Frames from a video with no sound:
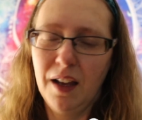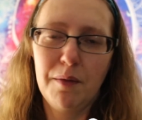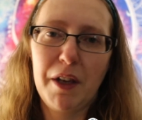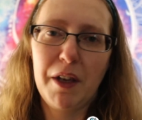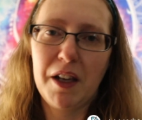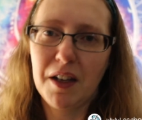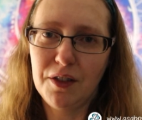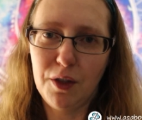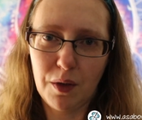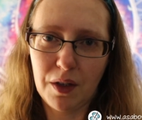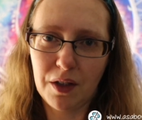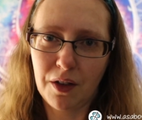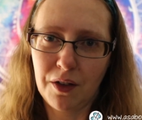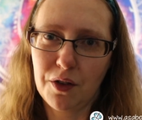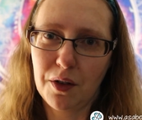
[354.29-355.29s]
because you
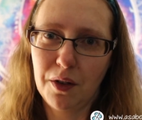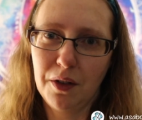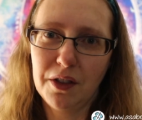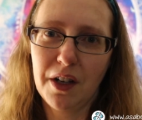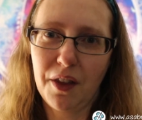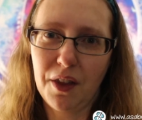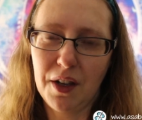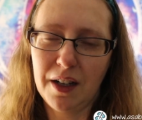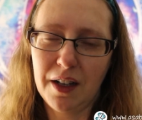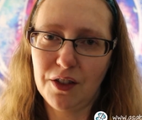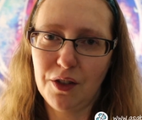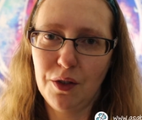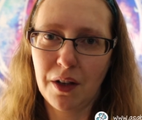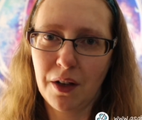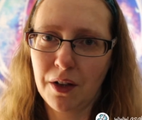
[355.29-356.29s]
can control your thoughts,
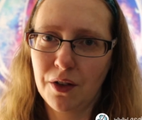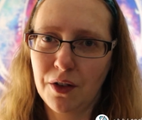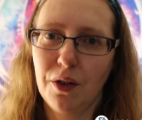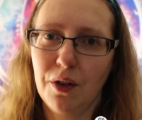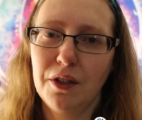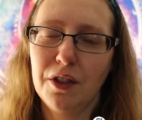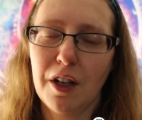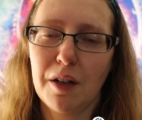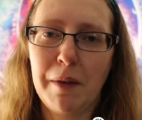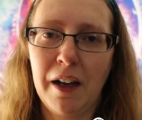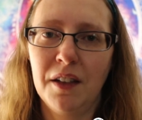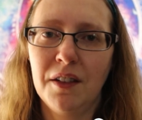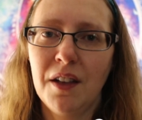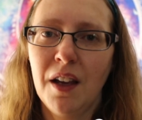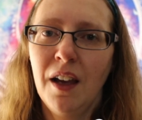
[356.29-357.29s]
you can control your
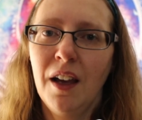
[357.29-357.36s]
mind,